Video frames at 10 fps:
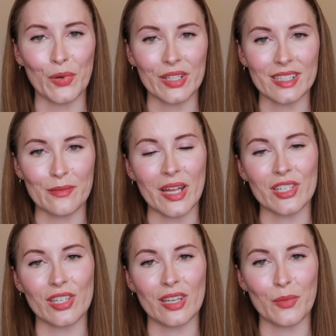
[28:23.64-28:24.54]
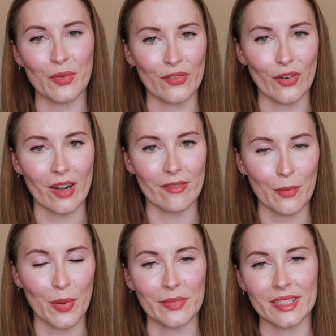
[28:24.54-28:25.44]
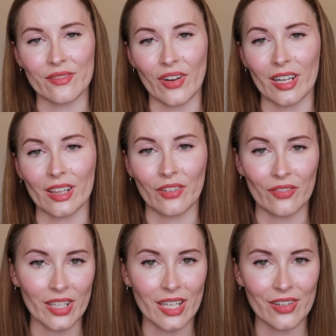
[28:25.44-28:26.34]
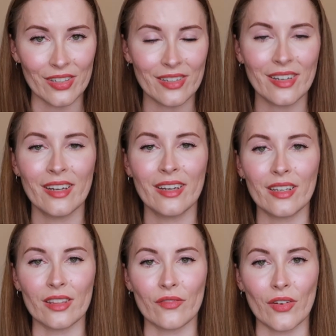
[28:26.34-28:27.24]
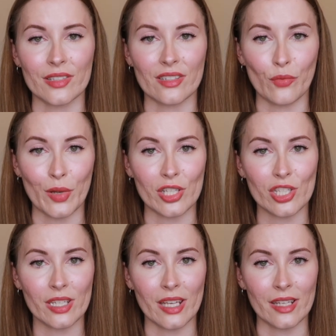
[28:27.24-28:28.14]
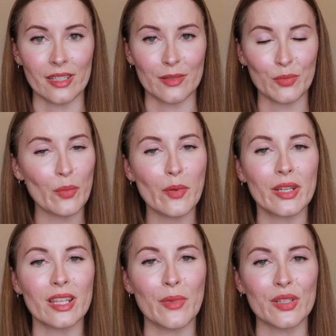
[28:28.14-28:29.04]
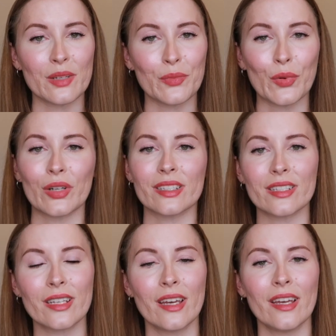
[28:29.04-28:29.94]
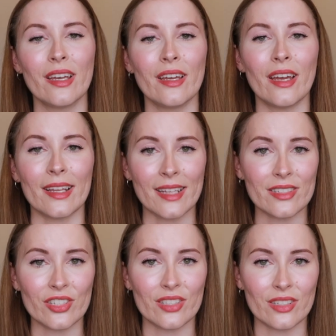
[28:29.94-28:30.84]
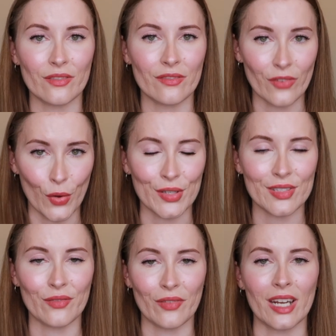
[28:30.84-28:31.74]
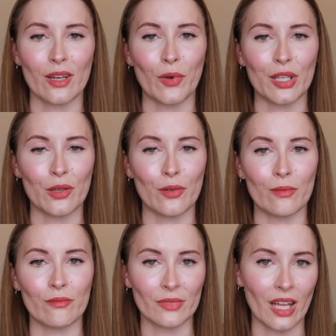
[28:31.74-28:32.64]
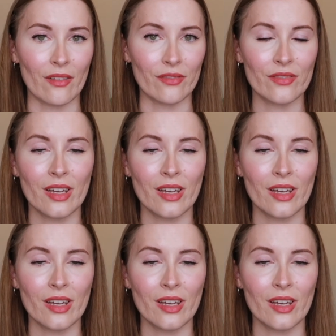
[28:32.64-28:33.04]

points to mention before I wrap up this very long video. The first of which is probably the most important, and that's just focus on reading what you love.